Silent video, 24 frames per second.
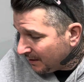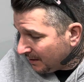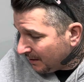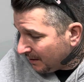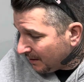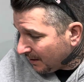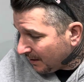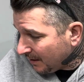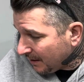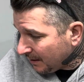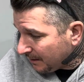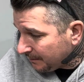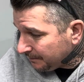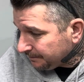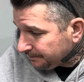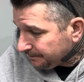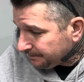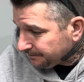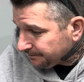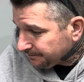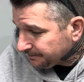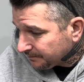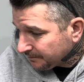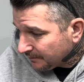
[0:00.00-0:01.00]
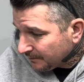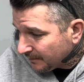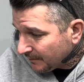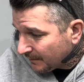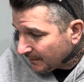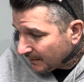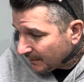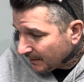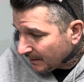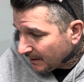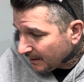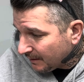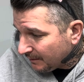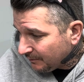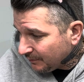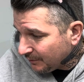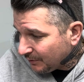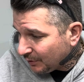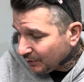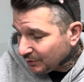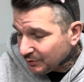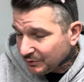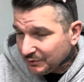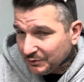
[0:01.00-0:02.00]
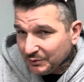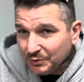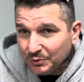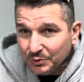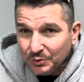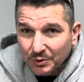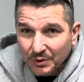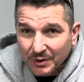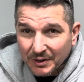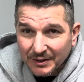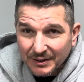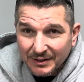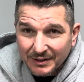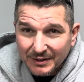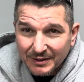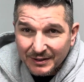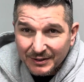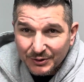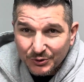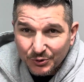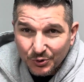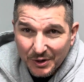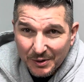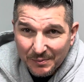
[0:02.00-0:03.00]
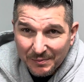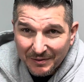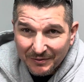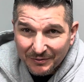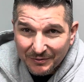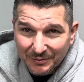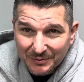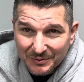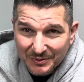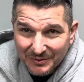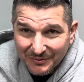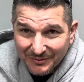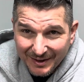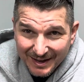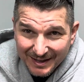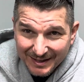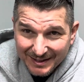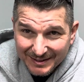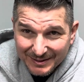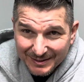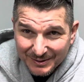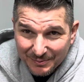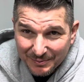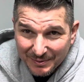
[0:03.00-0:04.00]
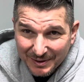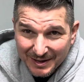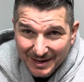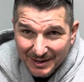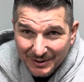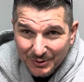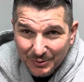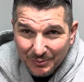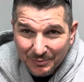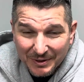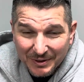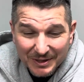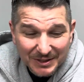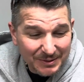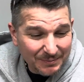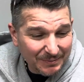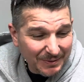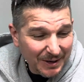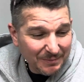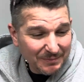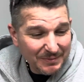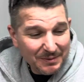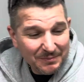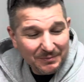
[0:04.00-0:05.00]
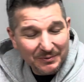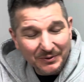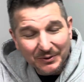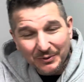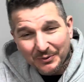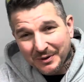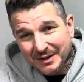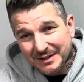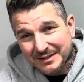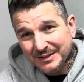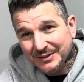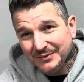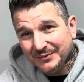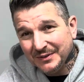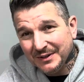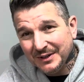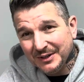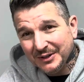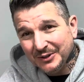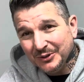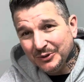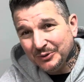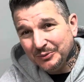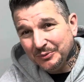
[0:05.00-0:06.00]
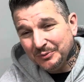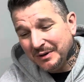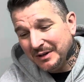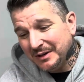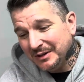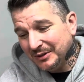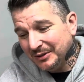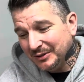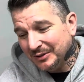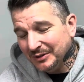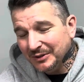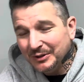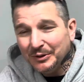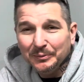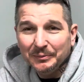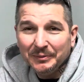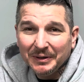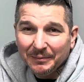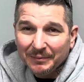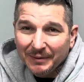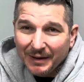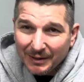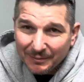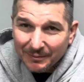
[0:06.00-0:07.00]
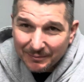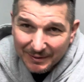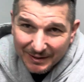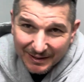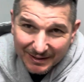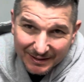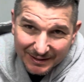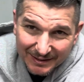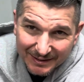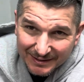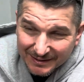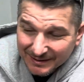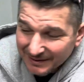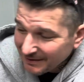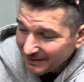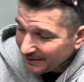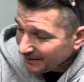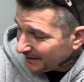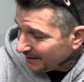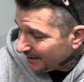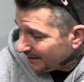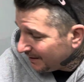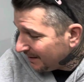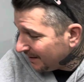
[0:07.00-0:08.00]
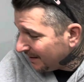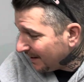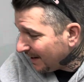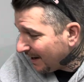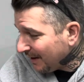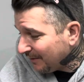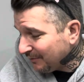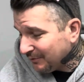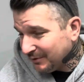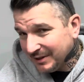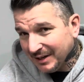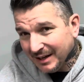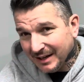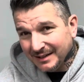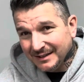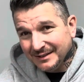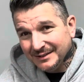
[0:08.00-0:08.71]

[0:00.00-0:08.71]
For those of you who are joining me from Savannah, you might not know much about me, but you watch this video, you might learn a little bit about me every day.